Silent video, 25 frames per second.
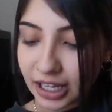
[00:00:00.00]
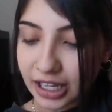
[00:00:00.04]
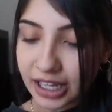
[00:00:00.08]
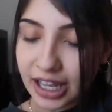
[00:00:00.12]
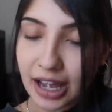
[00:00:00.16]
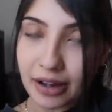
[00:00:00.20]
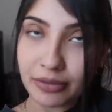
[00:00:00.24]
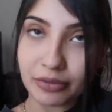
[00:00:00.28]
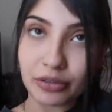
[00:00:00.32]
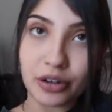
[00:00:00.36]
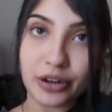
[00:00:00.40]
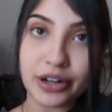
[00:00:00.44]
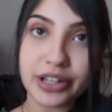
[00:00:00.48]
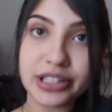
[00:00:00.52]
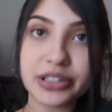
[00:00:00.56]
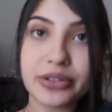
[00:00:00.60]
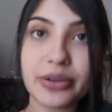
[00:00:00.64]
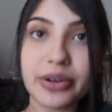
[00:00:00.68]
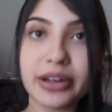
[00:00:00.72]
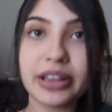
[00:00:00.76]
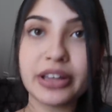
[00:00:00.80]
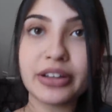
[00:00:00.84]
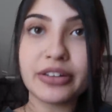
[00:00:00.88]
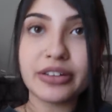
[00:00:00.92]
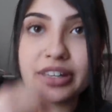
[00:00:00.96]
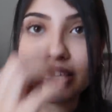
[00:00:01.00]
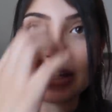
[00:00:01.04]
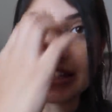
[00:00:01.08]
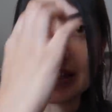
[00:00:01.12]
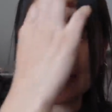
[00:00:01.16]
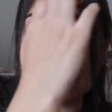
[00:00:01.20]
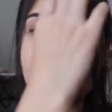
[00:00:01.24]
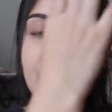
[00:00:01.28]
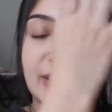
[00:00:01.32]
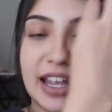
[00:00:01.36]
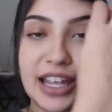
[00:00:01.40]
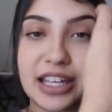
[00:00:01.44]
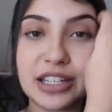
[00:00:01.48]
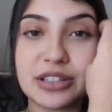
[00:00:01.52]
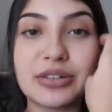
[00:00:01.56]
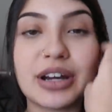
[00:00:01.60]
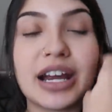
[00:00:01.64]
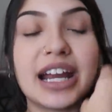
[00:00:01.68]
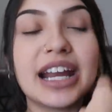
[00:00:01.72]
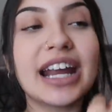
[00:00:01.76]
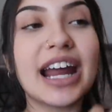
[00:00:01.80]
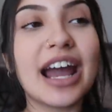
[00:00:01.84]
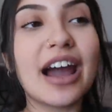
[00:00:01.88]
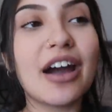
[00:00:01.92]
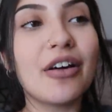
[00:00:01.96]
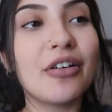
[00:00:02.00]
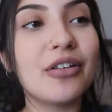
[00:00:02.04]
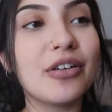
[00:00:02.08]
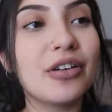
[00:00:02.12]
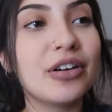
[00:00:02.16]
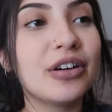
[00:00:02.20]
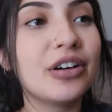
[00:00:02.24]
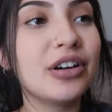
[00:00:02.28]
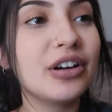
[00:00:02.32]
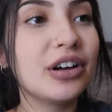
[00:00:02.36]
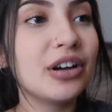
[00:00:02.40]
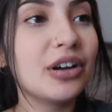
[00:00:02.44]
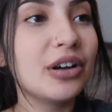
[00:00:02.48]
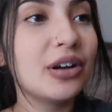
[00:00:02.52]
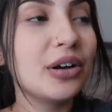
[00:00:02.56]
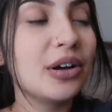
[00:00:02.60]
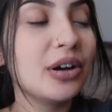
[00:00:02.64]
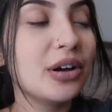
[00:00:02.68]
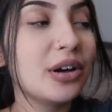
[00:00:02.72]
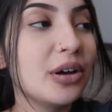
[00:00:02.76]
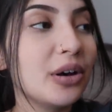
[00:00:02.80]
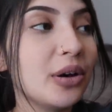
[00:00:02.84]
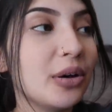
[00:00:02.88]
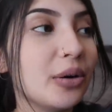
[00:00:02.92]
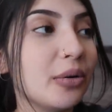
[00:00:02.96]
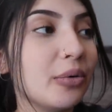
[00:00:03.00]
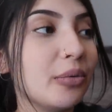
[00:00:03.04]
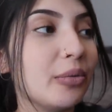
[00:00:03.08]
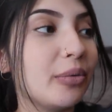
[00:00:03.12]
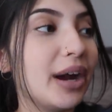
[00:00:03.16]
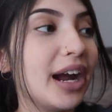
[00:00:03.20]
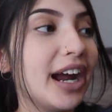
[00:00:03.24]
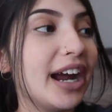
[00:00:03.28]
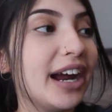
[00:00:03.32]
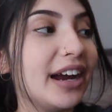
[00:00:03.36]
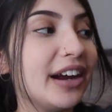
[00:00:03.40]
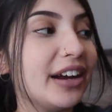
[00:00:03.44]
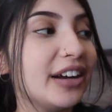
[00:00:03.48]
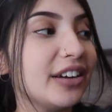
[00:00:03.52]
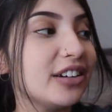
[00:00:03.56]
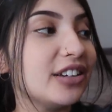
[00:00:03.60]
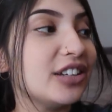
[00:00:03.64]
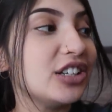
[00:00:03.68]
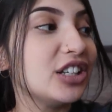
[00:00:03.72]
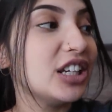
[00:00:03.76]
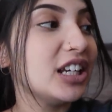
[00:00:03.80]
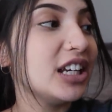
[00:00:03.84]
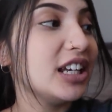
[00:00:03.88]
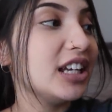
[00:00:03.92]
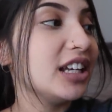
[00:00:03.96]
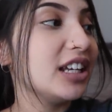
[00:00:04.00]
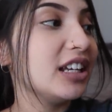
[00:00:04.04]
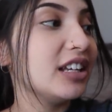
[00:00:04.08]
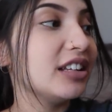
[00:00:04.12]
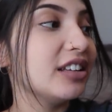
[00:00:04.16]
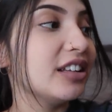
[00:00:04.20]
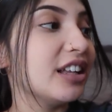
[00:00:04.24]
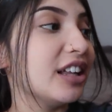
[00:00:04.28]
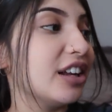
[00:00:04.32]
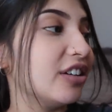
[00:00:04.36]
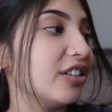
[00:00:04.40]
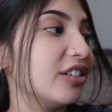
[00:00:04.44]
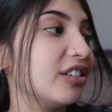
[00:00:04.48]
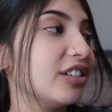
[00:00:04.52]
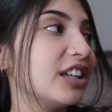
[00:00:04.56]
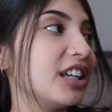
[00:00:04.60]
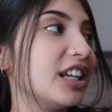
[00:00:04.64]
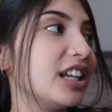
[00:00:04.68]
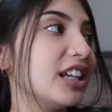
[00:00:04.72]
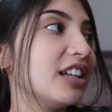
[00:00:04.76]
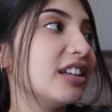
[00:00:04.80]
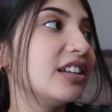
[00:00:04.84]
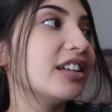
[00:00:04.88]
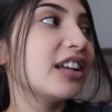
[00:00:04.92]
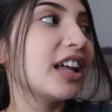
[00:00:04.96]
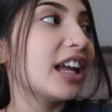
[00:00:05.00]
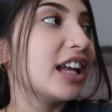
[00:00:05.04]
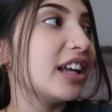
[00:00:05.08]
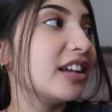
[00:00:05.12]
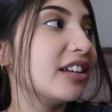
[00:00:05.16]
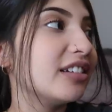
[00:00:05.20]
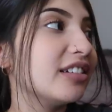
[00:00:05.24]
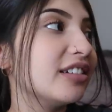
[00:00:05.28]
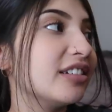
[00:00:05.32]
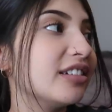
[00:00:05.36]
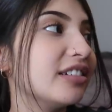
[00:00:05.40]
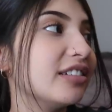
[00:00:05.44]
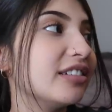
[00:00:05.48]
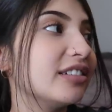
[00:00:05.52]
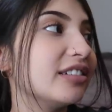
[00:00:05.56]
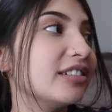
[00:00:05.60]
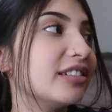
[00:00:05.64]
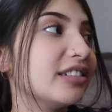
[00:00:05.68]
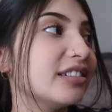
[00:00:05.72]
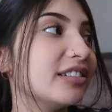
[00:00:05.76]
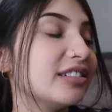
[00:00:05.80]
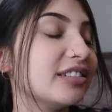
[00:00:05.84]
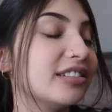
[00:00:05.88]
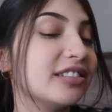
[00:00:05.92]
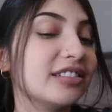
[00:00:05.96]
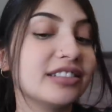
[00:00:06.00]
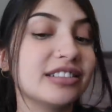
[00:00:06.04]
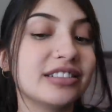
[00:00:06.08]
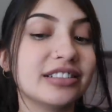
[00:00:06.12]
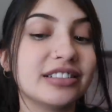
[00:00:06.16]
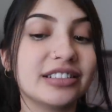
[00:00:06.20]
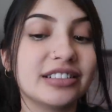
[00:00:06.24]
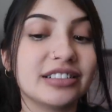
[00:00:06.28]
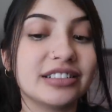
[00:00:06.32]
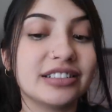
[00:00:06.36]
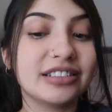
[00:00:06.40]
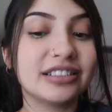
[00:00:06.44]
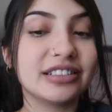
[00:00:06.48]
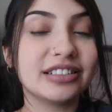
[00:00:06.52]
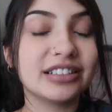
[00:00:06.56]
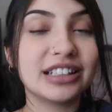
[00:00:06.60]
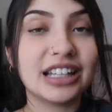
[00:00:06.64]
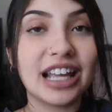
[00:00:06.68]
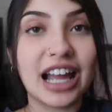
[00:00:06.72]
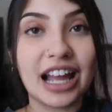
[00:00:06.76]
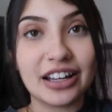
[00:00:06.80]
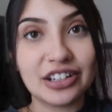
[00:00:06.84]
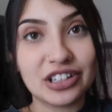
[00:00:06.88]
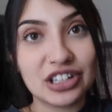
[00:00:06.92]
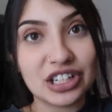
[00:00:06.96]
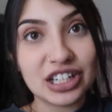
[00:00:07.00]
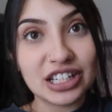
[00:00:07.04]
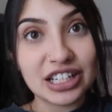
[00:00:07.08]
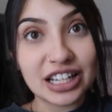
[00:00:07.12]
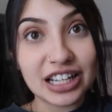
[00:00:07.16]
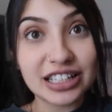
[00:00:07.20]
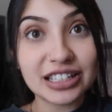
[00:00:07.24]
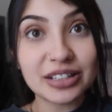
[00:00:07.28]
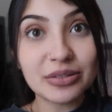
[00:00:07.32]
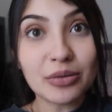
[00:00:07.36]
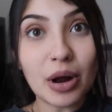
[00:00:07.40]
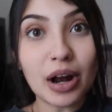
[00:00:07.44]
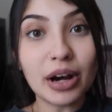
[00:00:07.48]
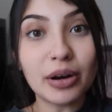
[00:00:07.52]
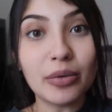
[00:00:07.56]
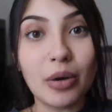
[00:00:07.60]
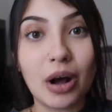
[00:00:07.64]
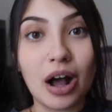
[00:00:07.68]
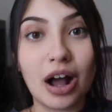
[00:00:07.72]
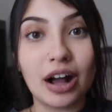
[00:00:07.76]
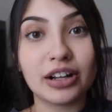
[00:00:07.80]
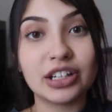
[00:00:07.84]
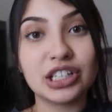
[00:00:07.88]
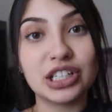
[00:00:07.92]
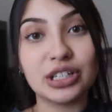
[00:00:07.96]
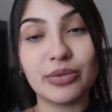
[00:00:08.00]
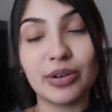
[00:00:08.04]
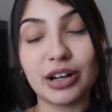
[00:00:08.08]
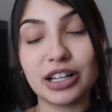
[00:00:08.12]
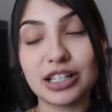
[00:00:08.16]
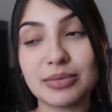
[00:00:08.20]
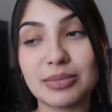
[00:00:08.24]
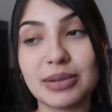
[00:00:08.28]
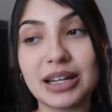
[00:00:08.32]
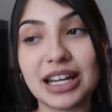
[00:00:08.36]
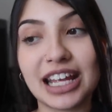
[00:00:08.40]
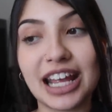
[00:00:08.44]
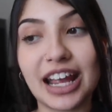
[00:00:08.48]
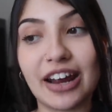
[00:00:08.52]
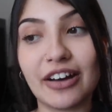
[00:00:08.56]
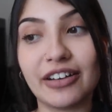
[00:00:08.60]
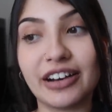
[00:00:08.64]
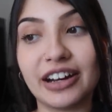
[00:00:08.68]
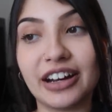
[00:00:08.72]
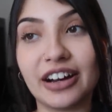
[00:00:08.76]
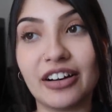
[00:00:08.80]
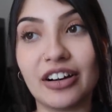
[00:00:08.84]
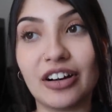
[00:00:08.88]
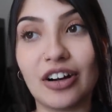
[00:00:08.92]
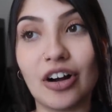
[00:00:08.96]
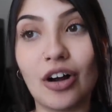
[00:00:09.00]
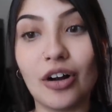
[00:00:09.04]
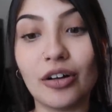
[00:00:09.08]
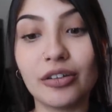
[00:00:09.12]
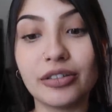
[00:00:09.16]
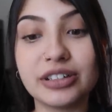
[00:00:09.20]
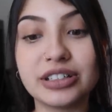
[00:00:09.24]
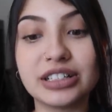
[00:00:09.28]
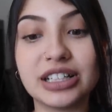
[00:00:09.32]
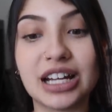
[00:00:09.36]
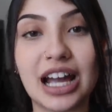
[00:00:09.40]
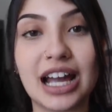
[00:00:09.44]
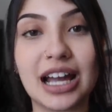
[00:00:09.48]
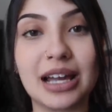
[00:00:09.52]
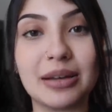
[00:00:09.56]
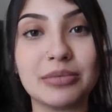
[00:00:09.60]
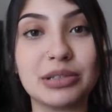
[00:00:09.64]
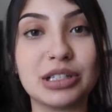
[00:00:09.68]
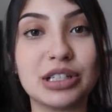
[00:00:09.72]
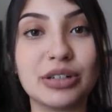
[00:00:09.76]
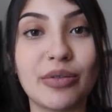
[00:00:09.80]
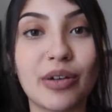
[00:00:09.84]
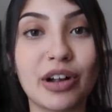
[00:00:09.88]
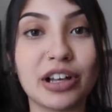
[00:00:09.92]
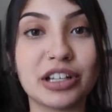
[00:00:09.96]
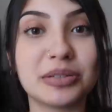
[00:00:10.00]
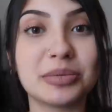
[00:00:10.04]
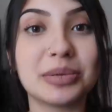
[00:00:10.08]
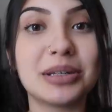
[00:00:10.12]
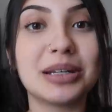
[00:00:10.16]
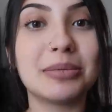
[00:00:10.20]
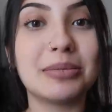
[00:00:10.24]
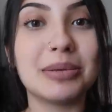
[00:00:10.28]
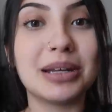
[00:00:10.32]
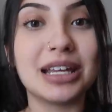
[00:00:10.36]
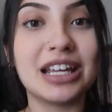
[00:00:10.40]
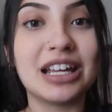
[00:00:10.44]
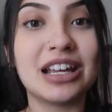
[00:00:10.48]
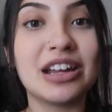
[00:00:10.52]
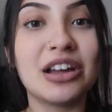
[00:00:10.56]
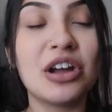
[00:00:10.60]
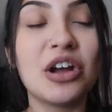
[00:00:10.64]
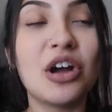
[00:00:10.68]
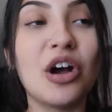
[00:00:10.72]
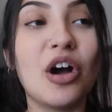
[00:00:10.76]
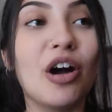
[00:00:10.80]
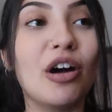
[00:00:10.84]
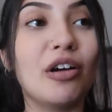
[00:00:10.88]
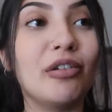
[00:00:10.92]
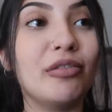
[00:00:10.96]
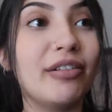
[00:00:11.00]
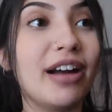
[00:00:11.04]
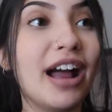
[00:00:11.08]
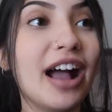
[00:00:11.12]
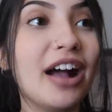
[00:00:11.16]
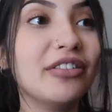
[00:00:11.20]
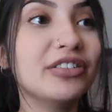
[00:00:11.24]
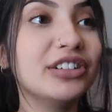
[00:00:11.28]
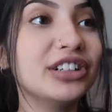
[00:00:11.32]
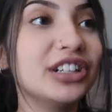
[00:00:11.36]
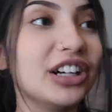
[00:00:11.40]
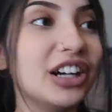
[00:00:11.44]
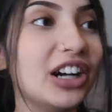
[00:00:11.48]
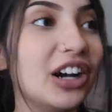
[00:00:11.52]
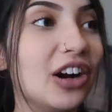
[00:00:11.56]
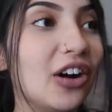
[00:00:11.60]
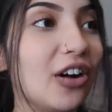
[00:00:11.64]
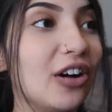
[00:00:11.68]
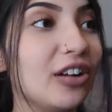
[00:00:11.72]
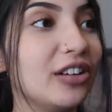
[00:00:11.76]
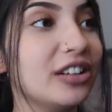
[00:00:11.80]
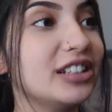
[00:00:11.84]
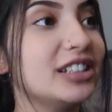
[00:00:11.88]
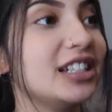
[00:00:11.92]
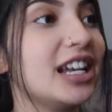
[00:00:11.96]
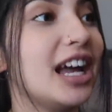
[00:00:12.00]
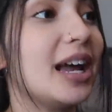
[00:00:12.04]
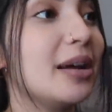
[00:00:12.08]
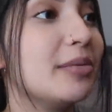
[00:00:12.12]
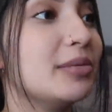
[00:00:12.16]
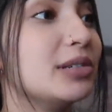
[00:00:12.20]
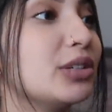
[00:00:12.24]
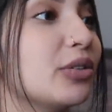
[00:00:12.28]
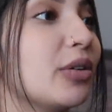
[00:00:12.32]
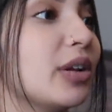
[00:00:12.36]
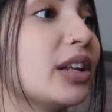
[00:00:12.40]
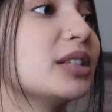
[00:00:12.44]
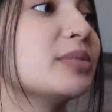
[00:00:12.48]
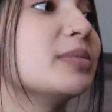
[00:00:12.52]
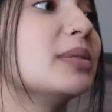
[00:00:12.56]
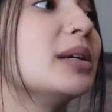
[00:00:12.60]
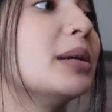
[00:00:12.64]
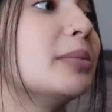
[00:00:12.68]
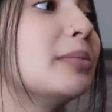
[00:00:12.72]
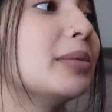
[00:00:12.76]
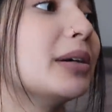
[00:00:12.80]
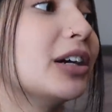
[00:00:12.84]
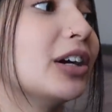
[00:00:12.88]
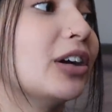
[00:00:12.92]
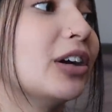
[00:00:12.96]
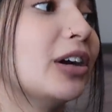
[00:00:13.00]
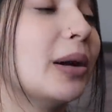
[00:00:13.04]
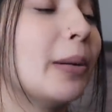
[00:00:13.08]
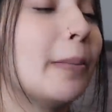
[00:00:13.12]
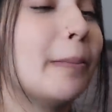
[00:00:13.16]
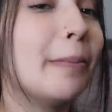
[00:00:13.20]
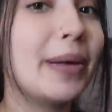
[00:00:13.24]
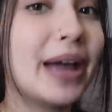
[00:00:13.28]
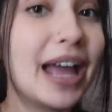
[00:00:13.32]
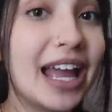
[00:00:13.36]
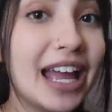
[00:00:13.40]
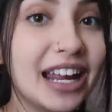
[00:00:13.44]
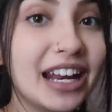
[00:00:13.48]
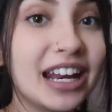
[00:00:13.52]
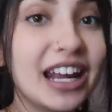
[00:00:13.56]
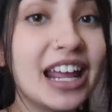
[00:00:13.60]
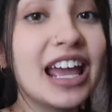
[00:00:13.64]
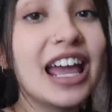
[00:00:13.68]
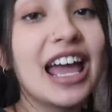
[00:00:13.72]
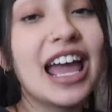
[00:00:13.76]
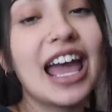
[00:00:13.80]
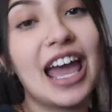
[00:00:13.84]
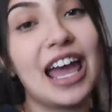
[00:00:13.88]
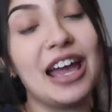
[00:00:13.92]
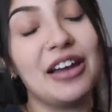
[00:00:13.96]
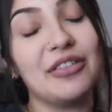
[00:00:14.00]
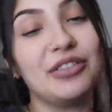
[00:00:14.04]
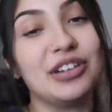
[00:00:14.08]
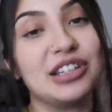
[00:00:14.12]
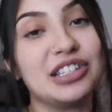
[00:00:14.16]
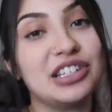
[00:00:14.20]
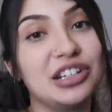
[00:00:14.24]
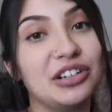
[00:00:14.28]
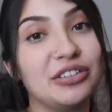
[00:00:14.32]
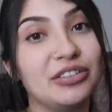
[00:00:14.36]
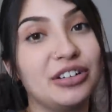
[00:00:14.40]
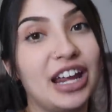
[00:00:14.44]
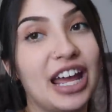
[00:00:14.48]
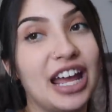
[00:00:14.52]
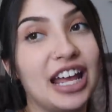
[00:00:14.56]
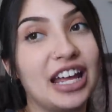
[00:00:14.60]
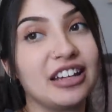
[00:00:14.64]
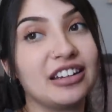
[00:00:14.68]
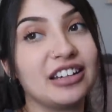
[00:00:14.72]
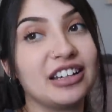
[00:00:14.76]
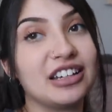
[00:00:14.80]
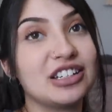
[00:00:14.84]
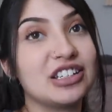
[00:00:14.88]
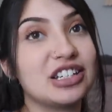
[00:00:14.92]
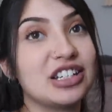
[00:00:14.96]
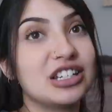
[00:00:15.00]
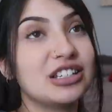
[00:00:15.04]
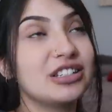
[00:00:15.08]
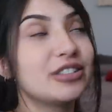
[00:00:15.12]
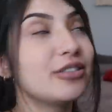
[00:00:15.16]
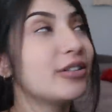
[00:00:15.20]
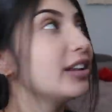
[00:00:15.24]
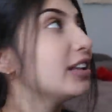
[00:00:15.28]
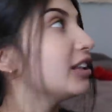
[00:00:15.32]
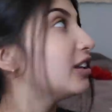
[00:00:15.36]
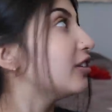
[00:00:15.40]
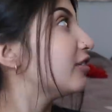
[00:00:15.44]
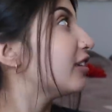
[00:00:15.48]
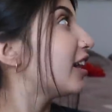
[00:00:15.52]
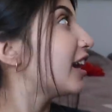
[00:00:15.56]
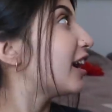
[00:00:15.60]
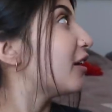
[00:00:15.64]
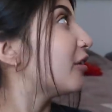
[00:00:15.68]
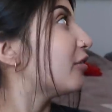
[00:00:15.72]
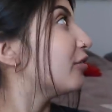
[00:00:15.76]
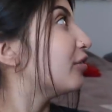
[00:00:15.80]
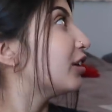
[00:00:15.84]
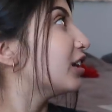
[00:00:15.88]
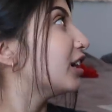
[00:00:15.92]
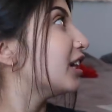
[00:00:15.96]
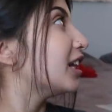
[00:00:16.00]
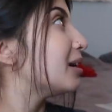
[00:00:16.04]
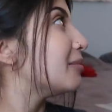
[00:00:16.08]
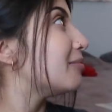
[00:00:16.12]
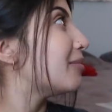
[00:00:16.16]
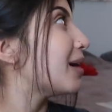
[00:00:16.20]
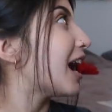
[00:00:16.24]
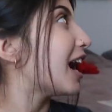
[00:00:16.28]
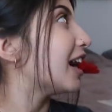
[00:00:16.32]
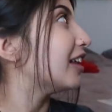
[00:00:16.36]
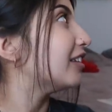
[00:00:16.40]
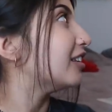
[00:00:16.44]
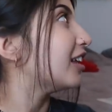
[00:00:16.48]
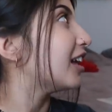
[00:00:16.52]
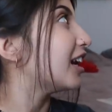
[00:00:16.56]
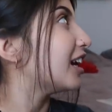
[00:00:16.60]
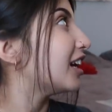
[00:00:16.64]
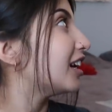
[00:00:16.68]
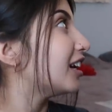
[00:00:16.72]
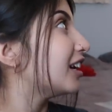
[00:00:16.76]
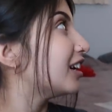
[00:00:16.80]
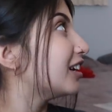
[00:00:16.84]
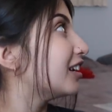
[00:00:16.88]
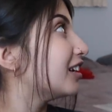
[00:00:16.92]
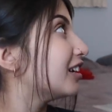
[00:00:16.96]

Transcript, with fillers: Yeah, Rory's going through this phase right now where she literally like. Doesn't want to walk. Yeah, she doesn't want to walk. She wants me to carry her all the time. She wants me to be around her all the time. She wants me to put her to bed every single night. Like, she's going through, like, a really bad, like...